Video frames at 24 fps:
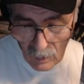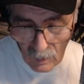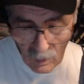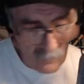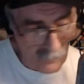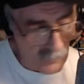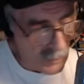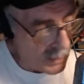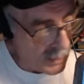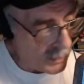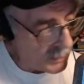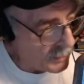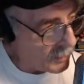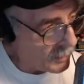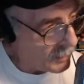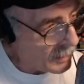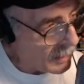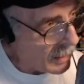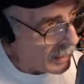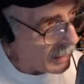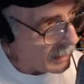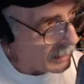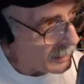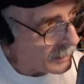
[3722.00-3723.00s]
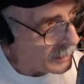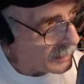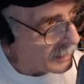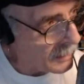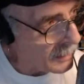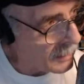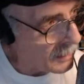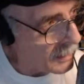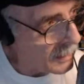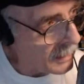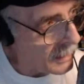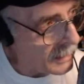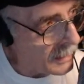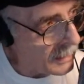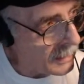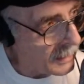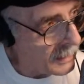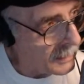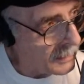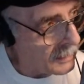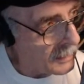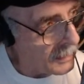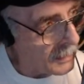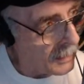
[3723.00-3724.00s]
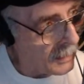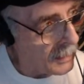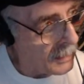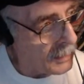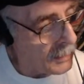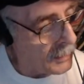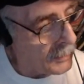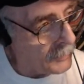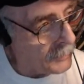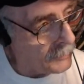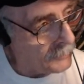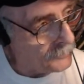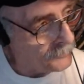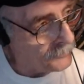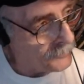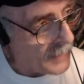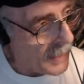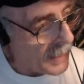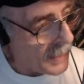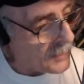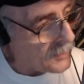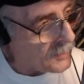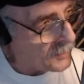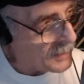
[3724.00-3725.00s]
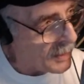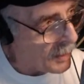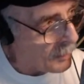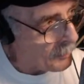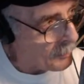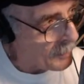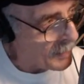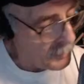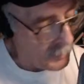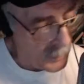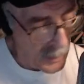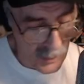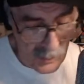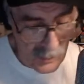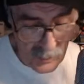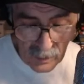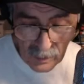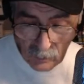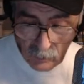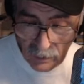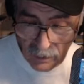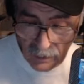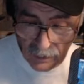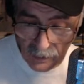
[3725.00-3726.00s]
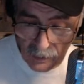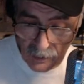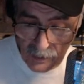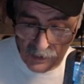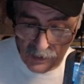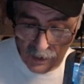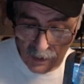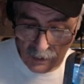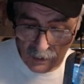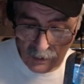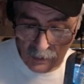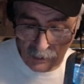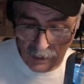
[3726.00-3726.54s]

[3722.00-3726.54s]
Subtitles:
Very good. Carlin in Angeltown, Bethpage with a really good signal.